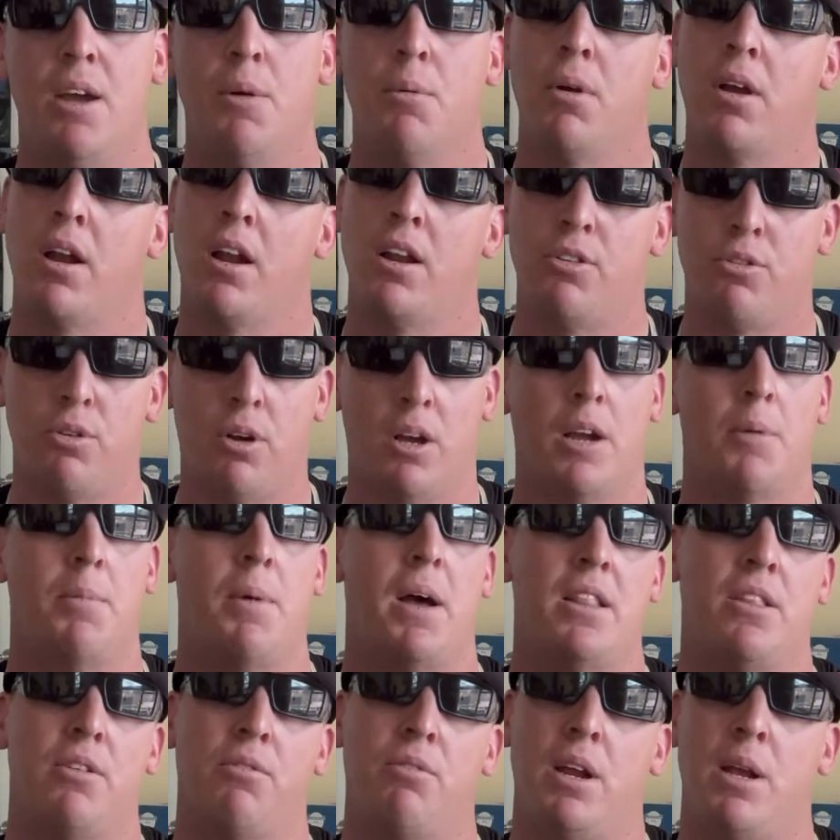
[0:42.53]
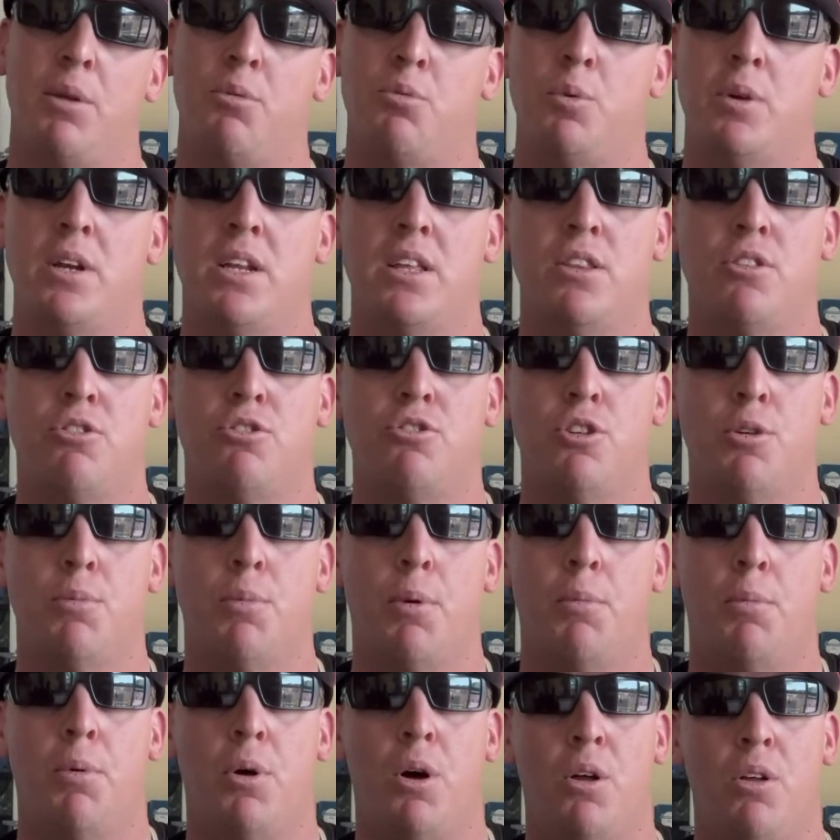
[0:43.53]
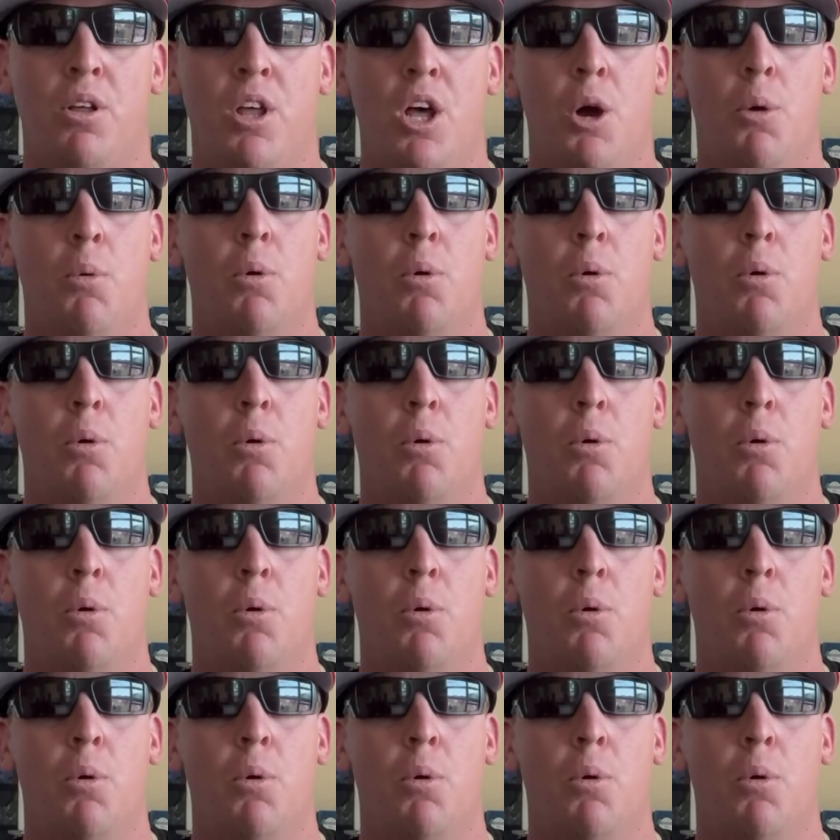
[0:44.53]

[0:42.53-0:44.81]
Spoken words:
We're going to talk about the Rams winning the Super Bowl.